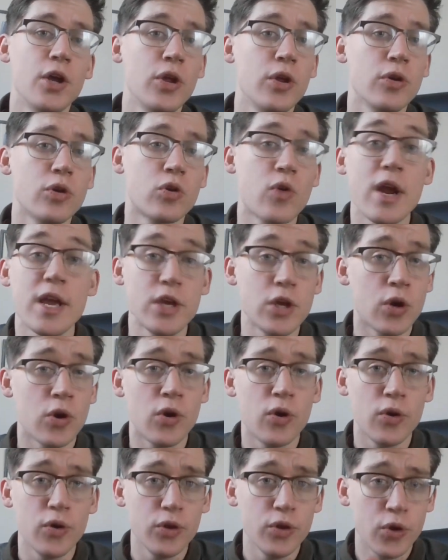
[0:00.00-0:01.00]
great,
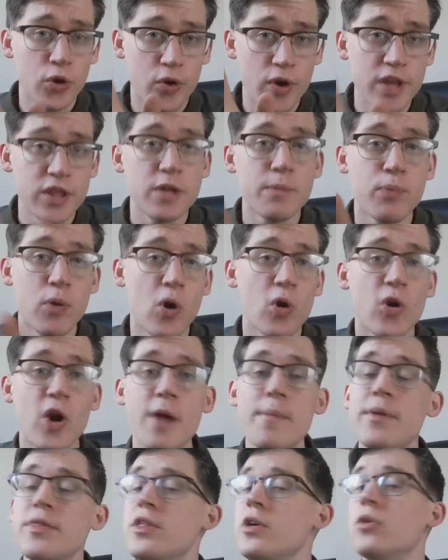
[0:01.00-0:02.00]
you're in the program,
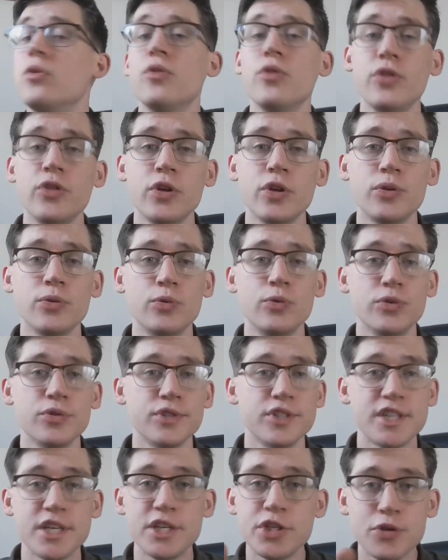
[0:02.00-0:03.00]
and they'll
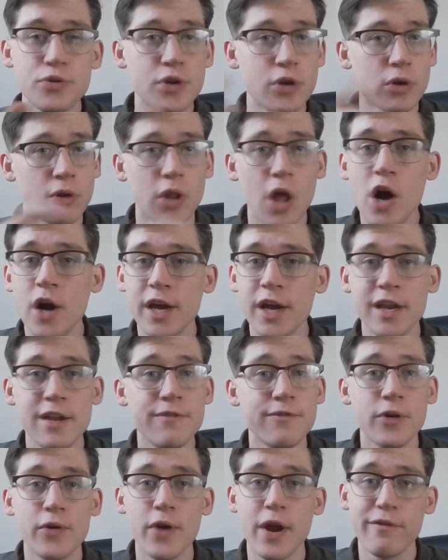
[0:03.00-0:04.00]
send you your login
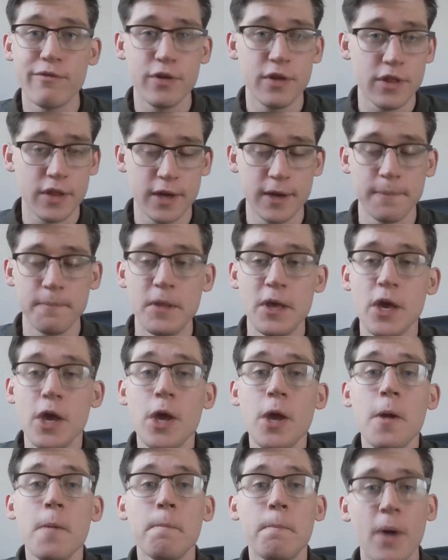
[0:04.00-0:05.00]
info and everything,
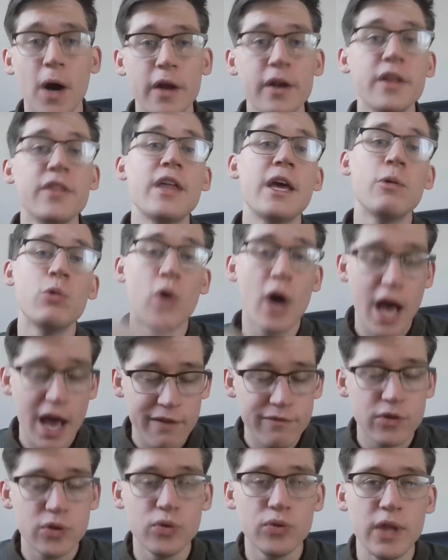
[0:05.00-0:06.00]
but they will
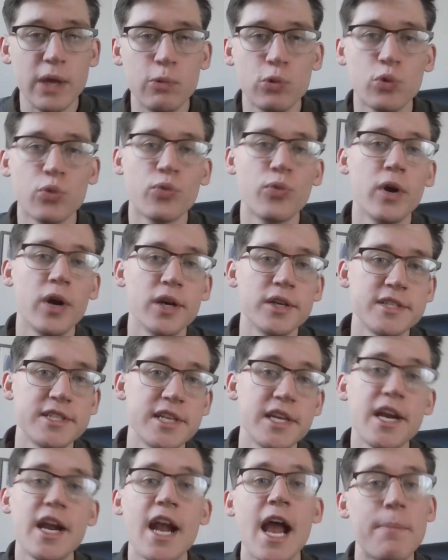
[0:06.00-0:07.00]
send
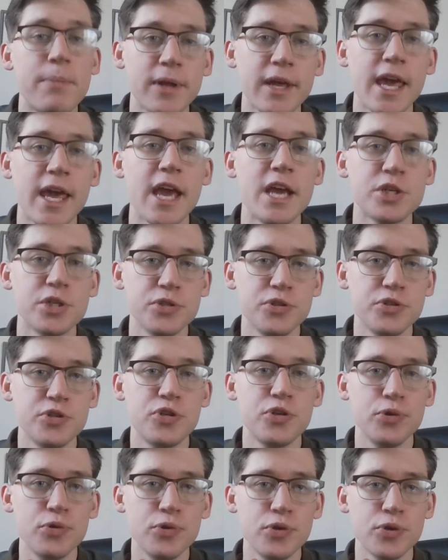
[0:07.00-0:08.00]
an application to
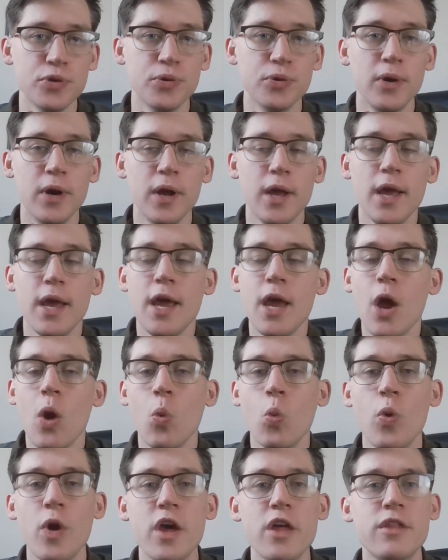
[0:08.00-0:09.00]
you
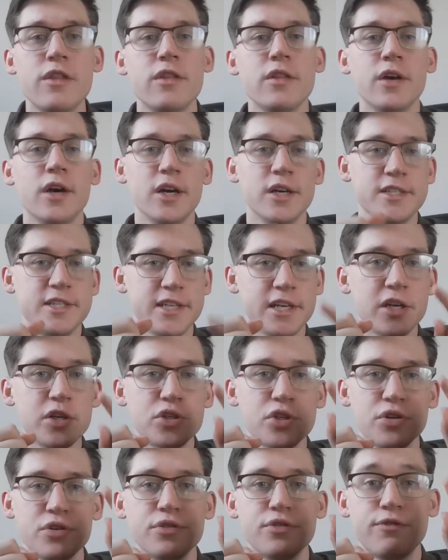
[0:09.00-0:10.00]
with
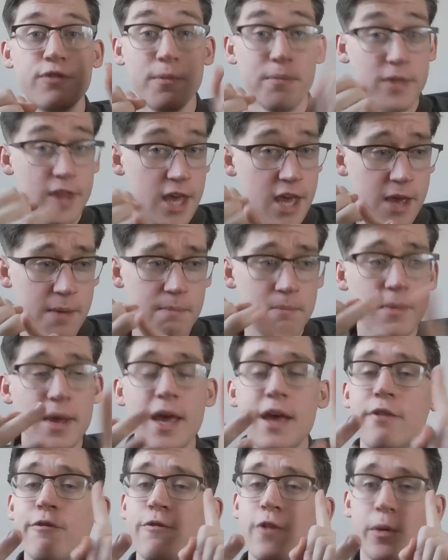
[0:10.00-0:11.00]
signatures from them,
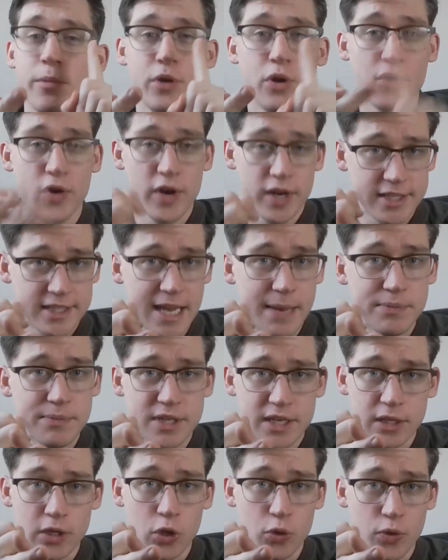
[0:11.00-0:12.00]
from your
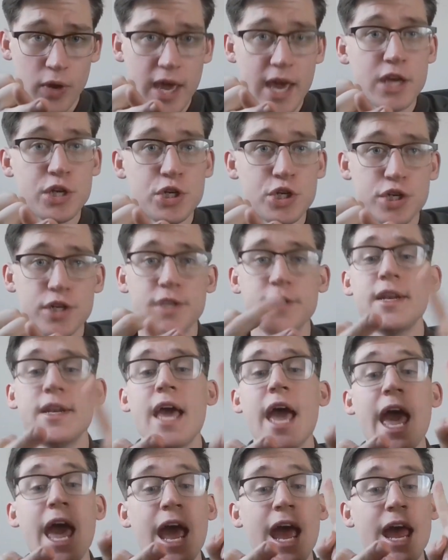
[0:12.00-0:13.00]
accepting location,
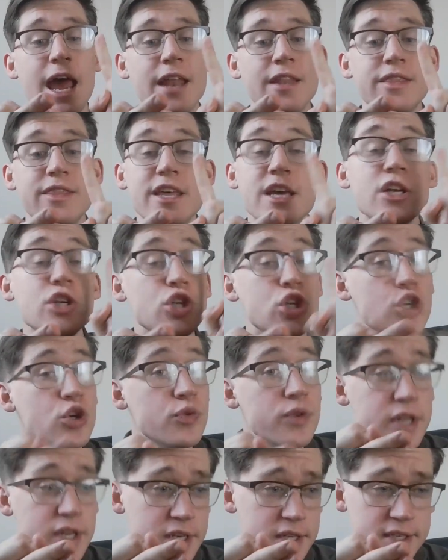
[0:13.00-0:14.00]
and then you
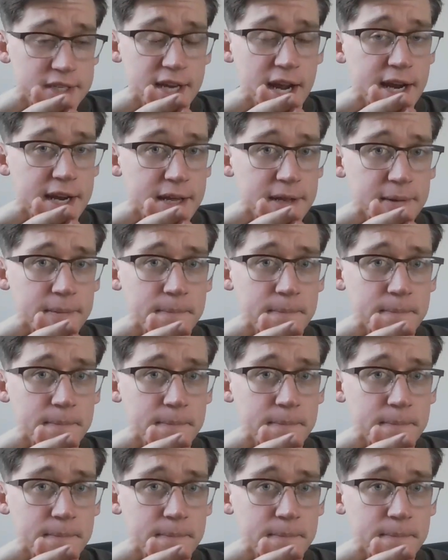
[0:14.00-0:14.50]
need to sign it.